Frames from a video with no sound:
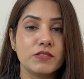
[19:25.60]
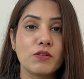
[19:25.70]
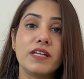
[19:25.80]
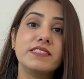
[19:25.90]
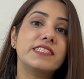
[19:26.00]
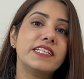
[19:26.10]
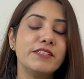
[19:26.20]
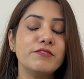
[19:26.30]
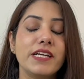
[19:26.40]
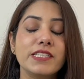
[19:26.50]
So I'll see
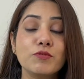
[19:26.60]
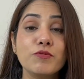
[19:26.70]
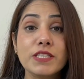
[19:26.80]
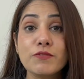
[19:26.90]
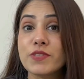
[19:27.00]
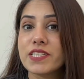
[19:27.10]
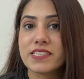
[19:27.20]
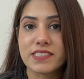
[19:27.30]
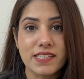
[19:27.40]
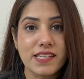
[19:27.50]
you next week with
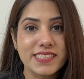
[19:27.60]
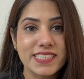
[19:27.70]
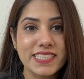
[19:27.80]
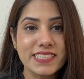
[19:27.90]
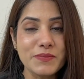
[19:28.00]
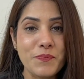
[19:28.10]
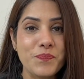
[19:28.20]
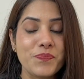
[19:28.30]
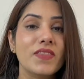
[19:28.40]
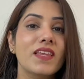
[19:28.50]
another lesson.
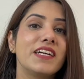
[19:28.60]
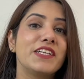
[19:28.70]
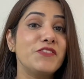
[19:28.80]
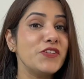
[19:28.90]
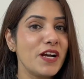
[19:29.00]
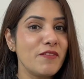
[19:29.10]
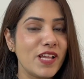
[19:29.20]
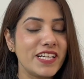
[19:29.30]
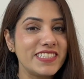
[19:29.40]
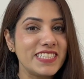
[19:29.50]
If you have
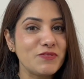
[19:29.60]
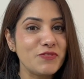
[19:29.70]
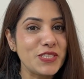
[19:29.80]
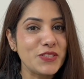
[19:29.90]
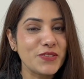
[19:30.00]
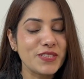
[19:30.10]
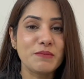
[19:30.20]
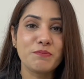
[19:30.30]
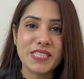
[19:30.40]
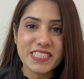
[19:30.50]
liked this video,
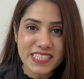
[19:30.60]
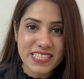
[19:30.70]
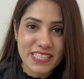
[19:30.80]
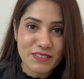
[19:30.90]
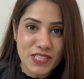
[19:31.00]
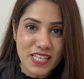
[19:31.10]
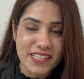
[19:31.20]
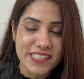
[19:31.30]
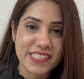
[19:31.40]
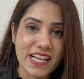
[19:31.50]
then please give a
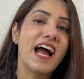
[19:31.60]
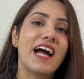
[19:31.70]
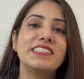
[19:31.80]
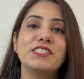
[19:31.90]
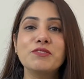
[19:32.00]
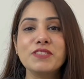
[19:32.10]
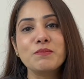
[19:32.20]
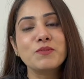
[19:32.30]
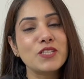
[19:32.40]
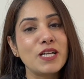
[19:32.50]
like and do
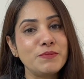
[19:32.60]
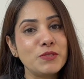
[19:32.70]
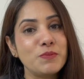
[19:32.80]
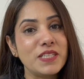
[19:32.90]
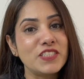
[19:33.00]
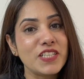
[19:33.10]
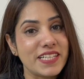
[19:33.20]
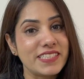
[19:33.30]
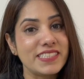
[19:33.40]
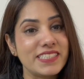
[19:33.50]
subscribe to my
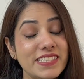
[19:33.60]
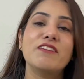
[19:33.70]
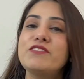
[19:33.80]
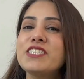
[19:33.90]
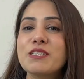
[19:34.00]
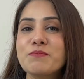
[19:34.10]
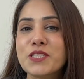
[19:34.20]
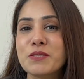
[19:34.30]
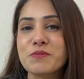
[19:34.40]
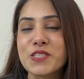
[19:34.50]
channel. Every
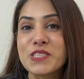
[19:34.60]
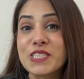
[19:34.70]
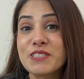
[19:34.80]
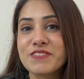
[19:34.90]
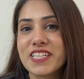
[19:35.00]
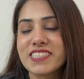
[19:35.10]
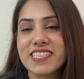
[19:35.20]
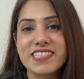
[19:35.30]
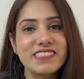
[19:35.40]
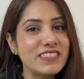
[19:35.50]
subscription serves as
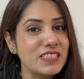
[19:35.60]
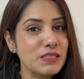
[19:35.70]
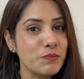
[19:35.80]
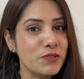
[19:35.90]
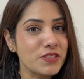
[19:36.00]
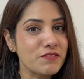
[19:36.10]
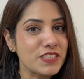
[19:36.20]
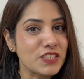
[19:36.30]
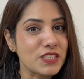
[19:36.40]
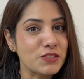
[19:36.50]
the greatest
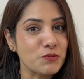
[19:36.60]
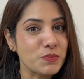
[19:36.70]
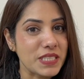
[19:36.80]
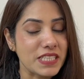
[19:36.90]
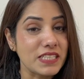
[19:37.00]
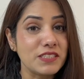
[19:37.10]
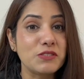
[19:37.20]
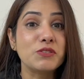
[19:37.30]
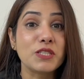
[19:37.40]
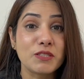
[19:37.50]
motivation to me
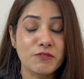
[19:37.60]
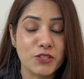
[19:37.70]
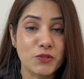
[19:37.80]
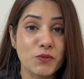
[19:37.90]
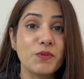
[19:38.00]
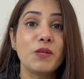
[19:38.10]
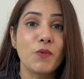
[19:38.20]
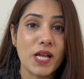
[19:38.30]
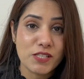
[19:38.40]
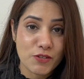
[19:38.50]
to serve you with
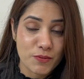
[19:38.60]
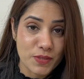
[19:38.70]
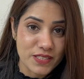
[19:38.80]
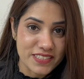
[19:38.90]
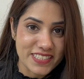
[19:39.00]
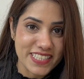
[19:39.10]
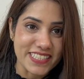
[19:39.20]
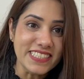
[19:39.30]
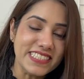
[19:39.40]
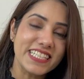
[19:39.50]
valuable
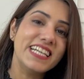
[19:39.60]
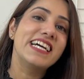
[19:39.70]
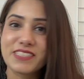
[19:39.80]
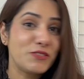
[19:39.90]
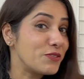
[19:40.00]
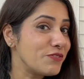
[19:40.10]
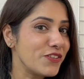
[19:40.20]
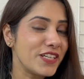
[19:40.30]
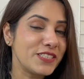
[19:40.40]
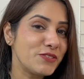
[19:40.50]
content. And don't
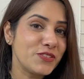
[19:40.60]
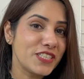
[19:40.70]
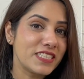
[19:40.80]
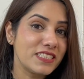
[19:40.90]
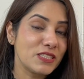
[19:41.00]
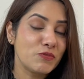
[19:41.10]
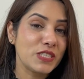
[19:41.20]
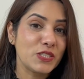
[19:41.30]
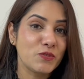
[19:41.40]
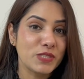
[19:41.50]
forget to share this
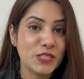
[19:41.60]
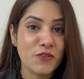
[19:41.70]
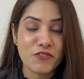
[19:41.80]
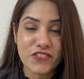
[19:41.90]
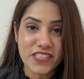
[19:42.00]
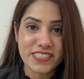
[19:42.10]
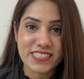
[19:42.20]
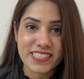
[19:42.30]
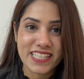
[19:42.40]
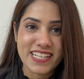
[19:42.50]
video with your
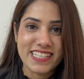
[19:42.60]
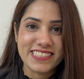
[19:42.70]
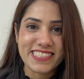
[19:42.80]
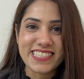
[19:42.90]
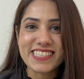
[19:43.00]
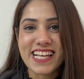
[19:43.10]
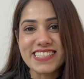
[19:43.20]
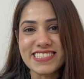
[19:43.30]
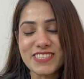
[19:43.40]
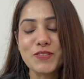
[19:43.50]
friends. Till
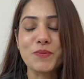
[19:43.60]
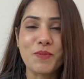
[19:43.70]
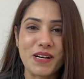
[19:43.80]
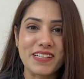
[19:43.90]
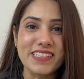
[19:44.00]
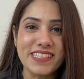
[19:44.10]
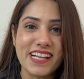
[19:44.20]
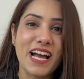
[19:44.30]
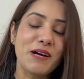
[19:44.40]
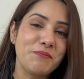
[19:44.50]
then, goodbye.
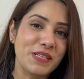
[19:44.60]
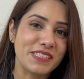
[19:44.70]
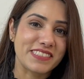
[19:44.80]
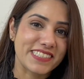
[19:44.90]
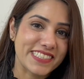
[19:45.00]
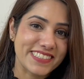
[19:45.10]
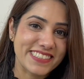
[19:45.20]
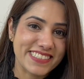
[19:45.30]
Happy learning.